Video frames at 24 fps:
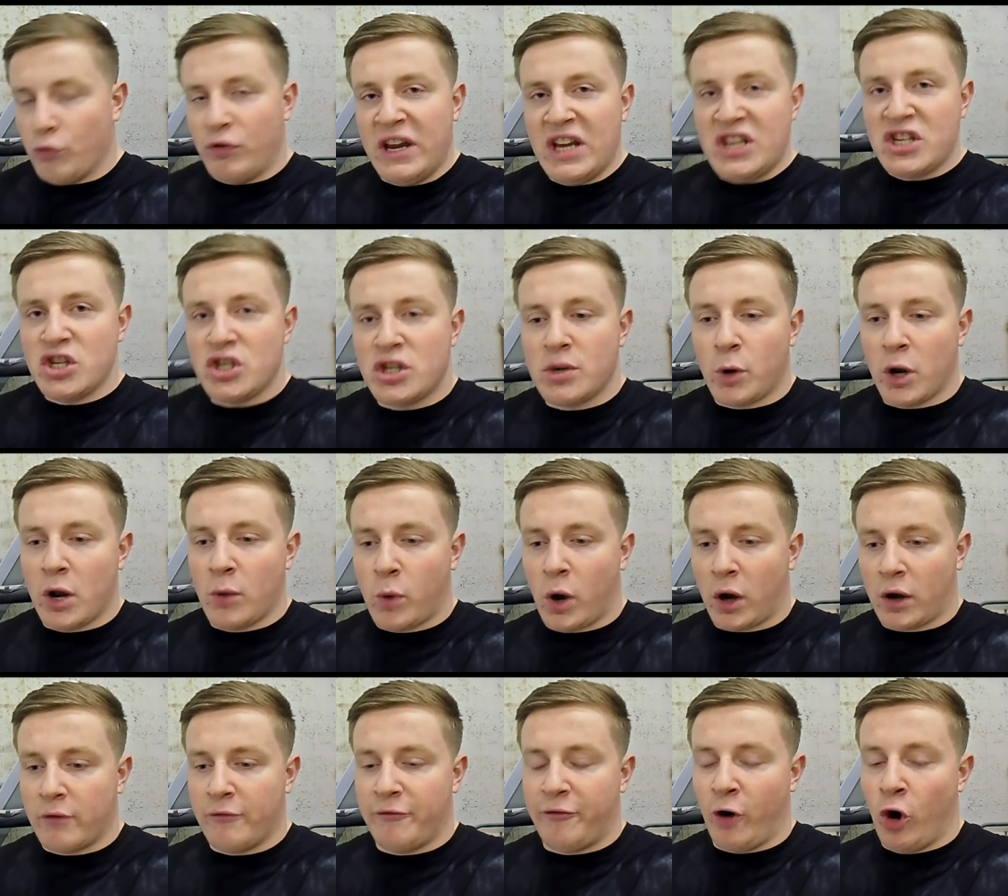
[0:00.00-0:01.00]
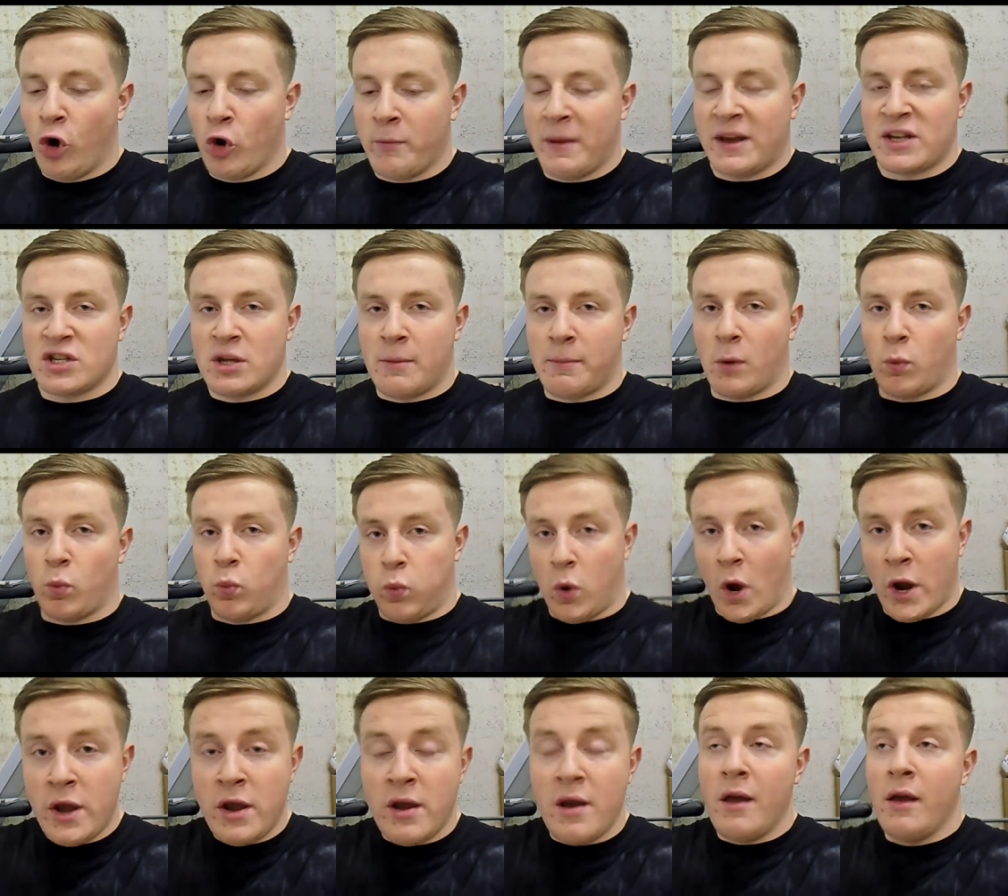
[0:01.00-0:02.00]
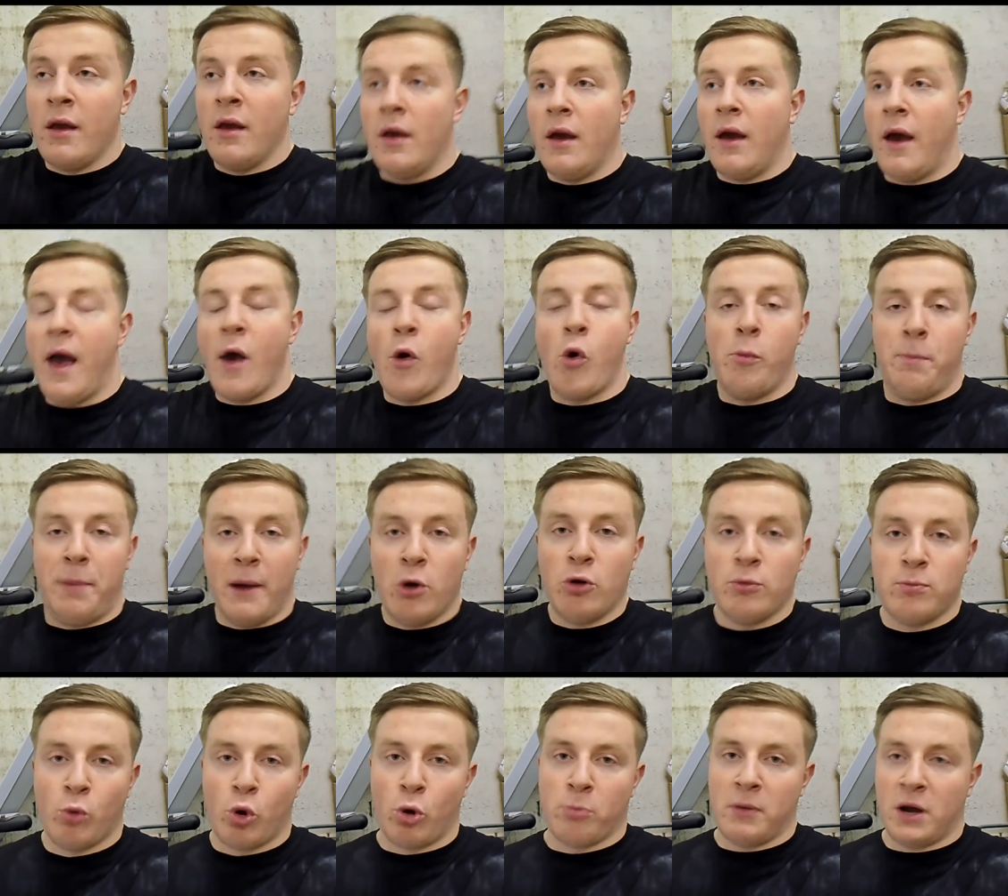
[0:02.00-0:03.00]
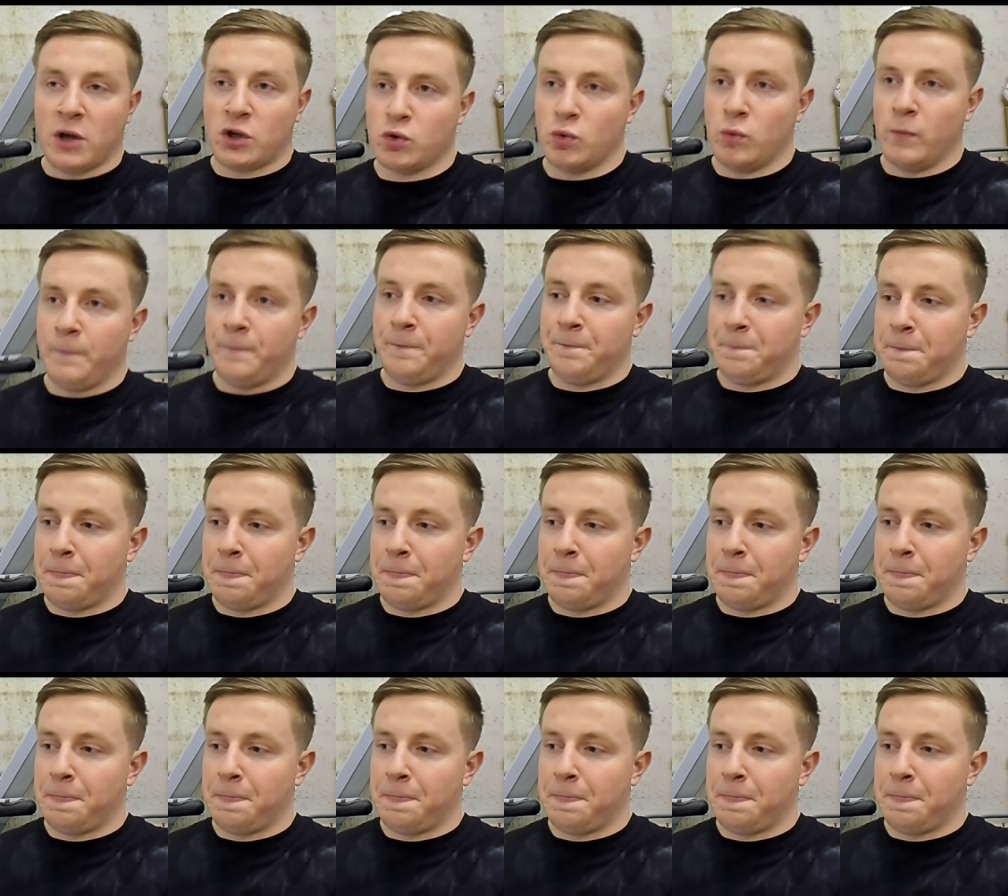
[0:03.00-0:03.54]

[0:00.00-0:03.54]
Reasons you want to work on volume is, number one, it will build more muscle.